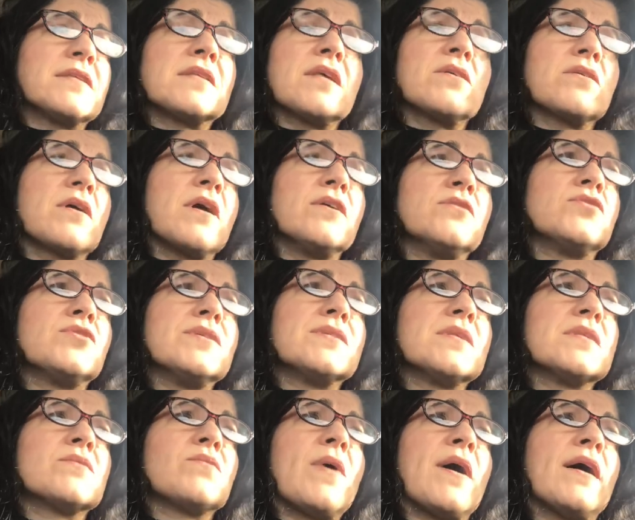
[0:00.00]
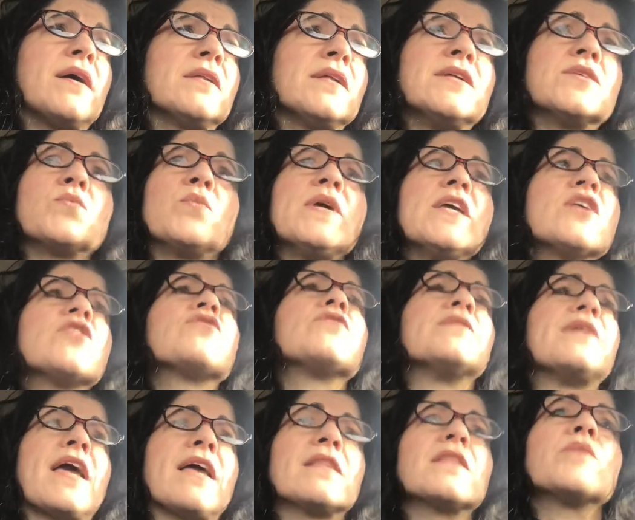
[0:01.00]
other countries as well, is we
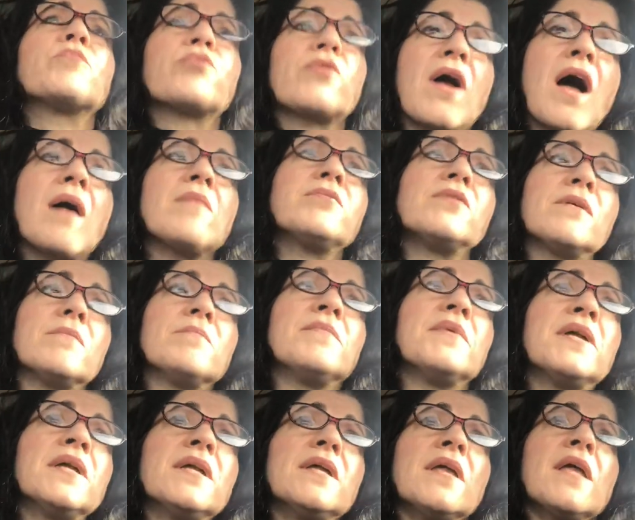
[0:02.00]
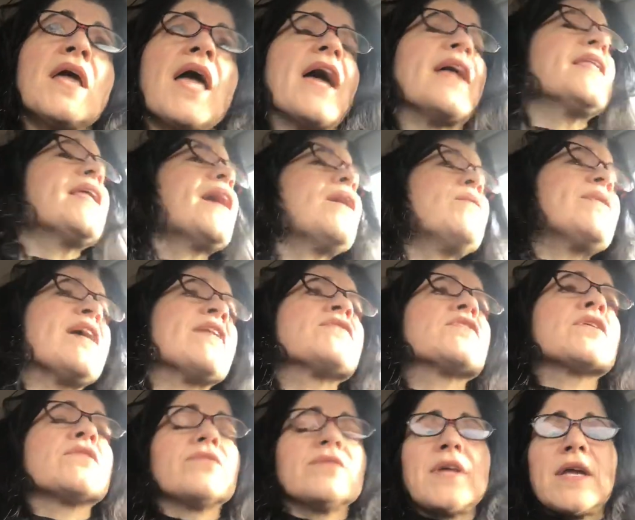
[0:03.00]
create the problem, and now we have to
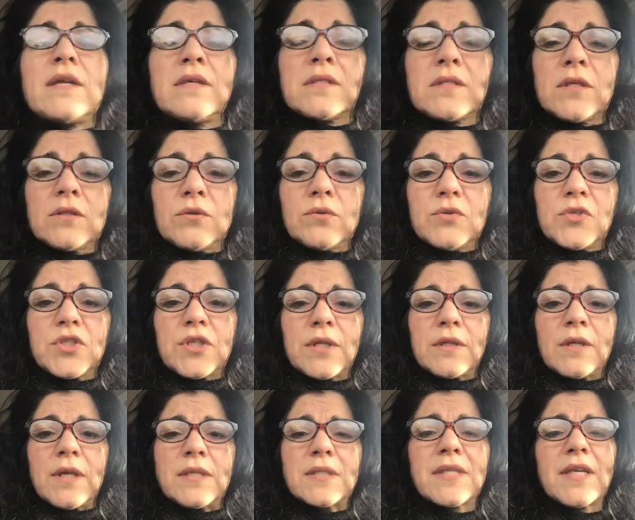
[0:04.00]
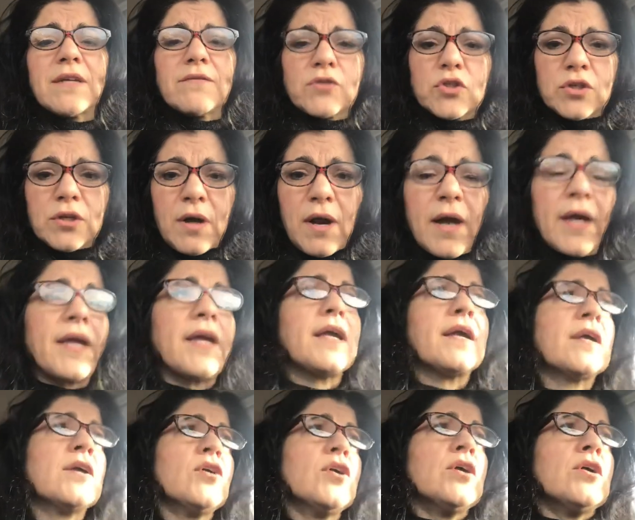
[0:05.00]
create a solution instead of
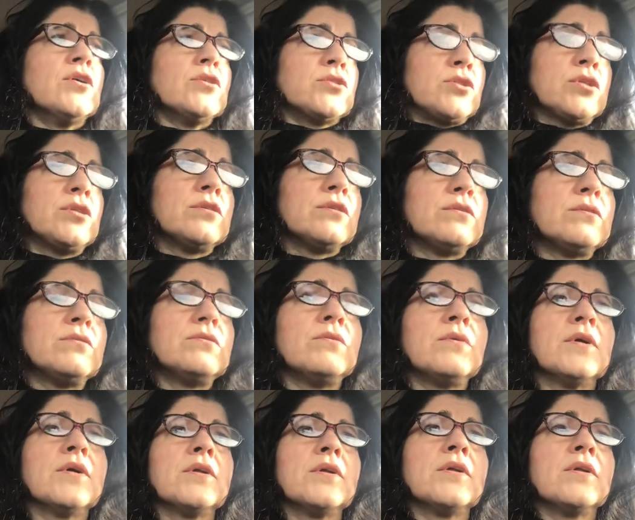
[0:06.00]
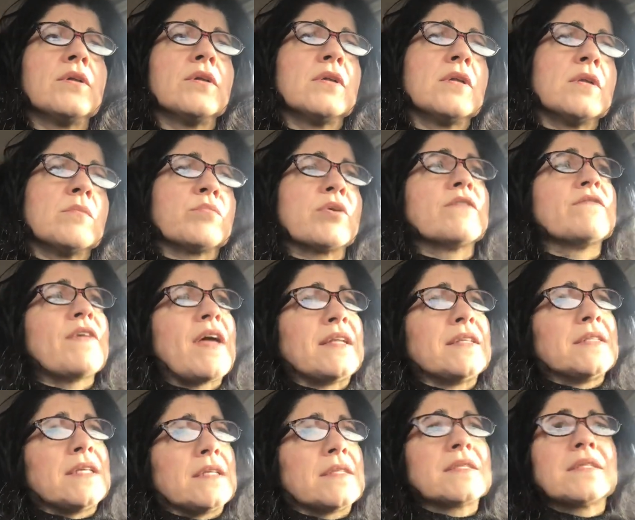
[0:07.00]
trying to
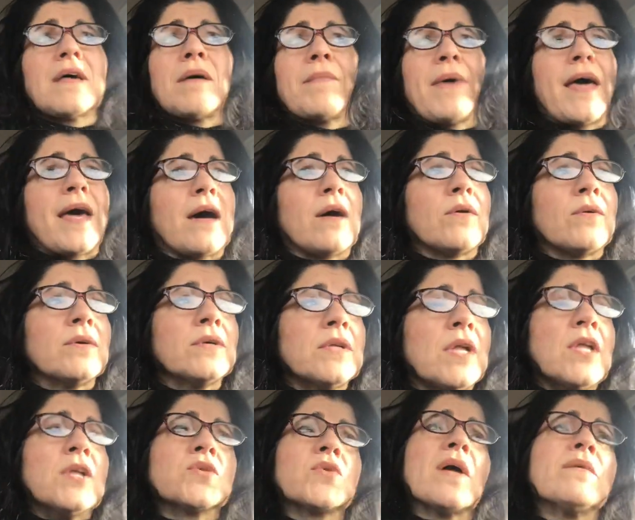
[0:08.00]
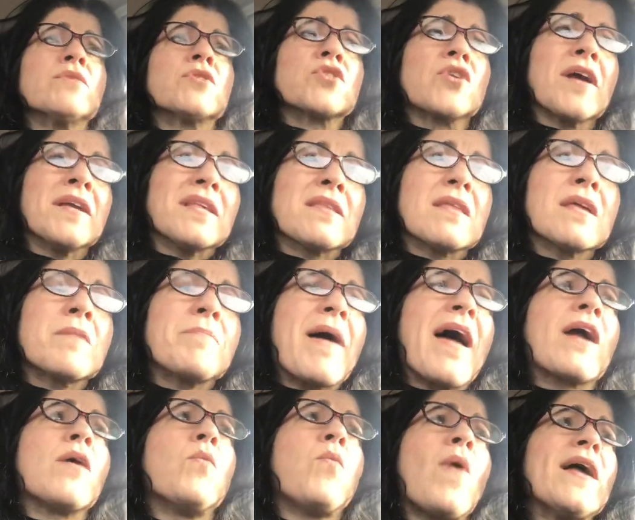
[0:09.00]
prevent it somehow. So I was trying to think
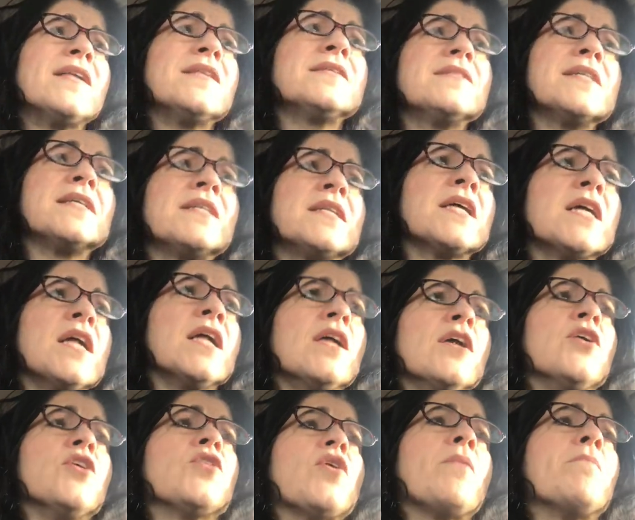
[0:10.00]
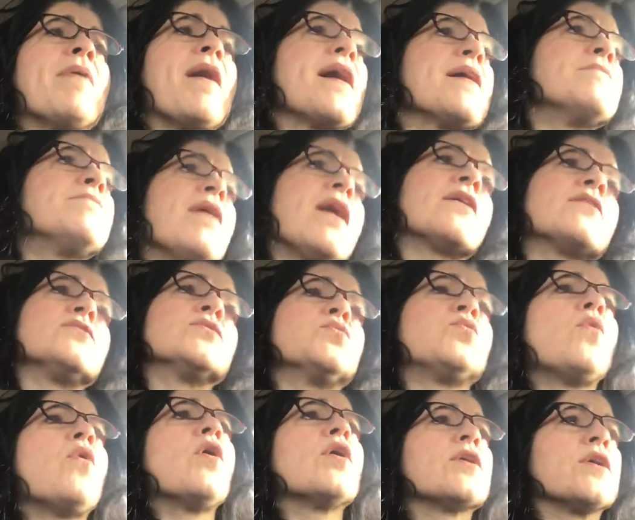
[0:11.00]
back, when did, buying bottled
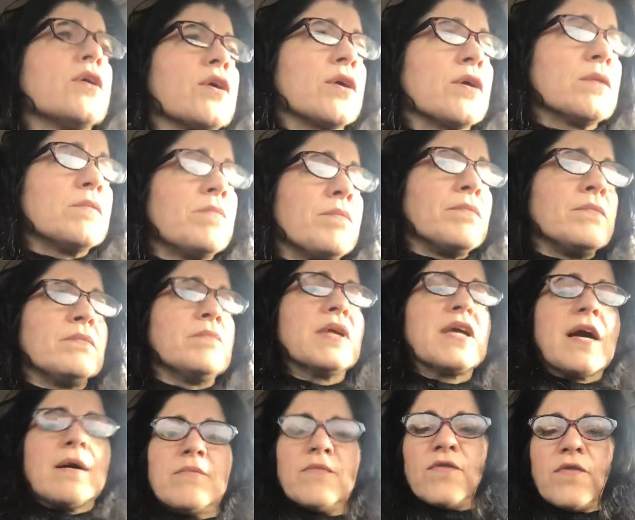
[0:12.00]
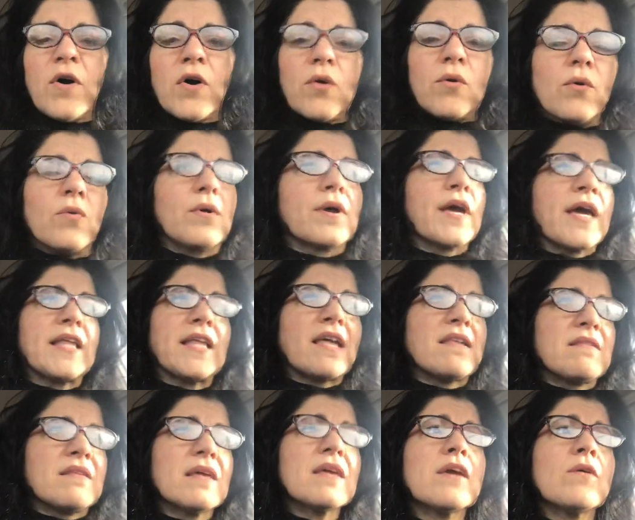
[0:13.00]
water become vogue? And I
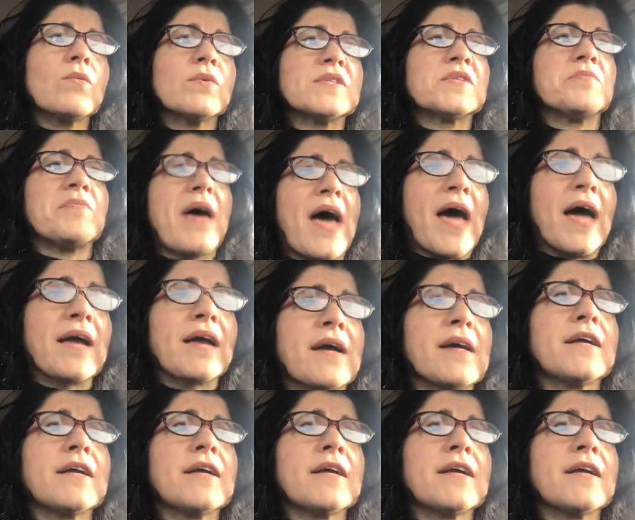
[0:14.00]
think it was back,